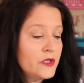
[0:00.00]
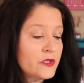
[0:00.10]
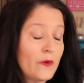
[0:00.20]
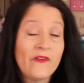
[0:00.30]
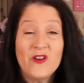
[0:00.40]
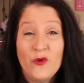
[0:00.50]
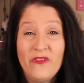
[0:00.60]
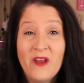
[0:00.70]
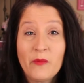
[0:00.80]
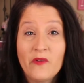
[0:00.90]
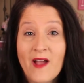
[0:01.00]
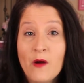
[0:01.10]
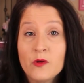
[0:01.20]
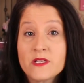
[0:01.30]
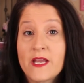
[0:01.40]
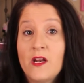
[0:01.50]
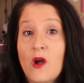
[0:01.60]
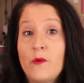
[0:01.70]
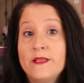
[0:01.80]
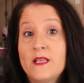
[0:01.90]
So if I knew the number of hours, I could
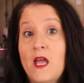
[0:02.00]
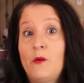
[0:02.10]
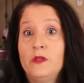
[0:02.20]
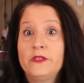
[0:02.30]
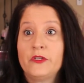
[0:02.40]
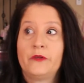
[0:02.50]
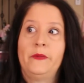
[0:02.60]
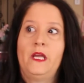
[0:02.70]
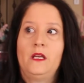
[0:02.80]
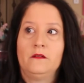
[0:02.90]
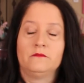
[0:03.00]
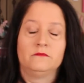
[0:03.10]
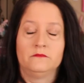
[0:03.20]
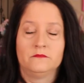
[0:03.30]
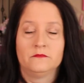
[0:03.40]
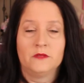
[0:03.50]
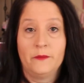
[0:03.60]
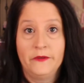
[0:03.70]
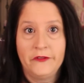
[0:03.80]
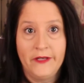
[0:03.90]
always say, well, it took me
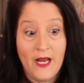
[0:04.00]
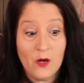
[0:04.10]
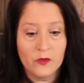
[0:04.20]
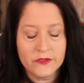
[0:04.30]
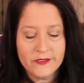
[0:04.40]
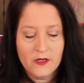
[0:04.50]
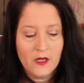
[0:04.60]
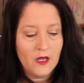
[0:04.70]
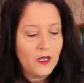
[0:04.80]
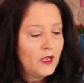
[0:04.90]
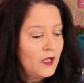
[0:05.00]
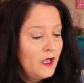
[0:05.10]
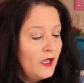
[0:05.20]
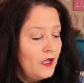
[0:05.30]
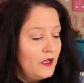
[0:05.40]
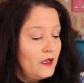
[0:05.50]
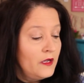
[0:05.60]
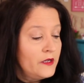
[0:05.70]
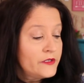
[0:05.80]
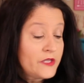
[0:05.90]
1,000,000 hours.
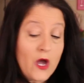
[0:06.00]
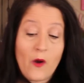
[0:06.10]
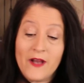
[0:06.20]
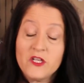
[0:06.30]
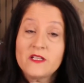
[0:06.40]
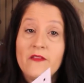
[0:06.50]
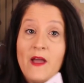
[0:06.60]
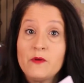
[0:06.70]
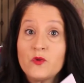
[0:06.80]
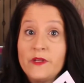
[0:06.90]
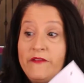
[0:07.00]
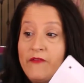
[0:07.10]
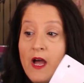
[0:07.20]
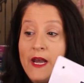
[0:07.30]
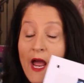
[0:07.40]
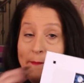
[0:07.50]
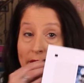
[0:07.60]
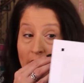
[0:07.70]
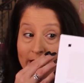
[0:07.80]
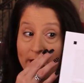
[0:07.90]
So I just thought that was really fun. I'm
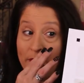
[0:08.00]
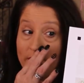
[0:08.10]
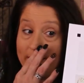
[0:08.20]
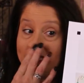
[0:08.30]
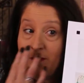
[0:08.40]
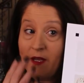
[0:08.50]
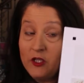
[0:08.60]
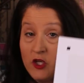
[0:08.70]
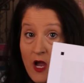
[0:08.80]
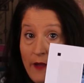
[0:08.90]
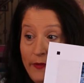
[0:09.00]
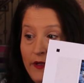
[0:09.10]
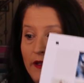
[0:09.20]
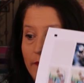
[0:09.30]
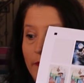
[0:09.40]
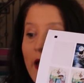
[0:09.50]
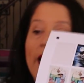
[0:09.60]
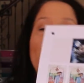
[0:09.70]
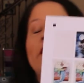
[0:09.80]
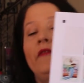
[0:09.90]
not going to put these in my shop,
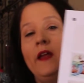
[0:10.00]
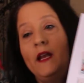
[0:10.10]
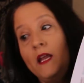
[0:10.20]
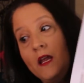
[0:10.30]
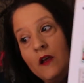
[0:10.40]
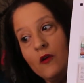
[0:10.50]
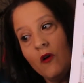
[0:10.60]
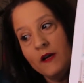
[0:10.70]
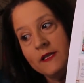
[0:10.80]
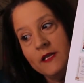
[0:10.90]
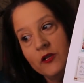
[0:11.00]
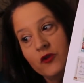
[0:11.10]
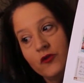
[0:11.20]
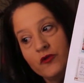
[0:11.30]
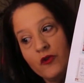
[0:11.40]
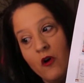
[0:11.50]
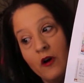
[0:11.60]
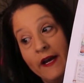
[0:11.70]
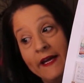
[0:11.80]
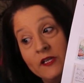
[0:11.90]
but if any cross stitchers
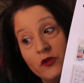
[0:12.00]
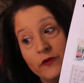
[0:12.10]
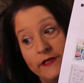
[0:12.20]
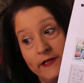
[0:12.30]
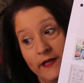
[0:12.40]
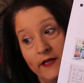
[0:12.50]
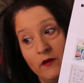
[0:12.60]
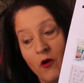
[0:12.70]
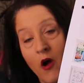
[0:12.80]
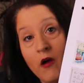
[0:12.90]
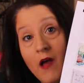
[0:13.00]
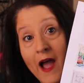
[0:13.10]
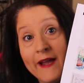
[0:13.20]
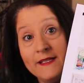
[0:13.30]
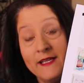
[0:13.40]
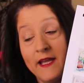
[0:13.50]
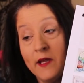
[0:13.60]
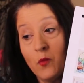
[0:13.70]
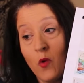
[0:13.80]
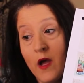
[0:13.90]
are interested, all I
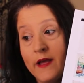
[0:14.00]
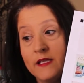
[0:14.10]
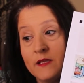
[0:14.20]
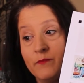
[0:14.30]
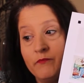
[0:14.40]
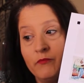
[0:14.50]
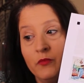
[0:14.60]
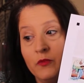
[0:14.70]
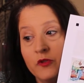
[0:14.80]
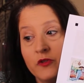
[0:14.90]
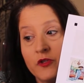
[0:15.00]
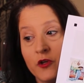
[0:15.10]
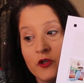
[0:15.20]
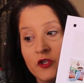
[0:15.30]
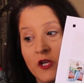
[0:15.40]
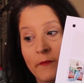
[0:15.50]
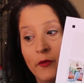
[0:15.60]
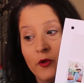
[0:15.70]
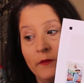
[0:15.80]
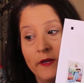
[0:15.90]
did was search
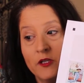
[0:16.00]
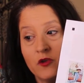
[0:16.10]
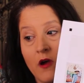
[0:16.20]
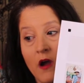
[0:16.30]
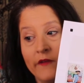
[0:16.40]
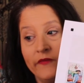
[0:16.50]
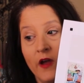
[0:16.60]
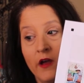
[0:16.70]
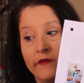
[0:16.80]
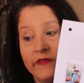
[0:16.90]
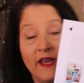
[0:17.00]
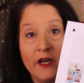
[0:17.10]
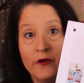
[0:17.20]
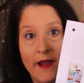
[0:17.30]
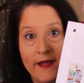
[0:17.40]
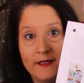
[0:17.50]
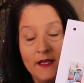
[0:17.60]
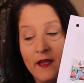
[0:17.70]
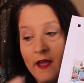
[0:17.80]
and pull a picture off of the internet.